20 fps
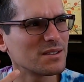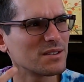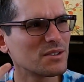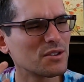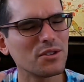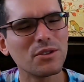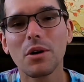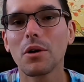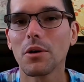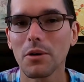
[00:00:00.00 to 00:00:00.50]

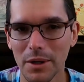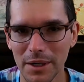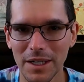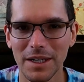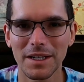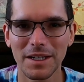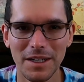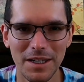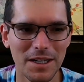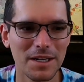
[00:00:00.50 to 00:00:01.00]

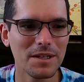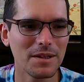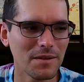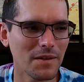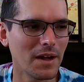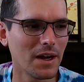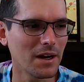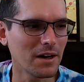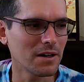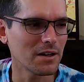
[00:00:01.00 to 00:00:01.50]
story in
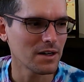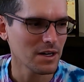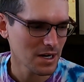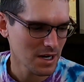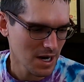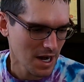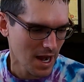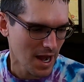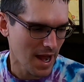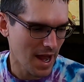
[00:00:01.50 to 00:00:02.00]
there.
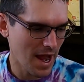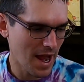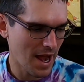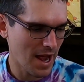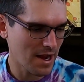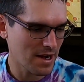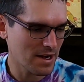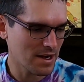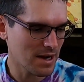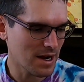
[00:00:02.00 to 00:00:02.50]

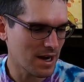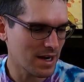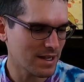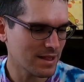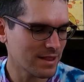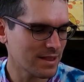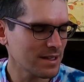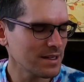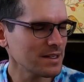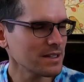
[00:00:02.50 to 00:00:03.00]
And I
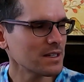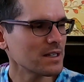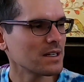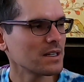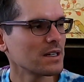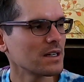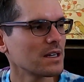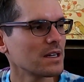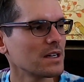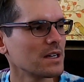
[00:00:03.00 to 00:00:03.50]
think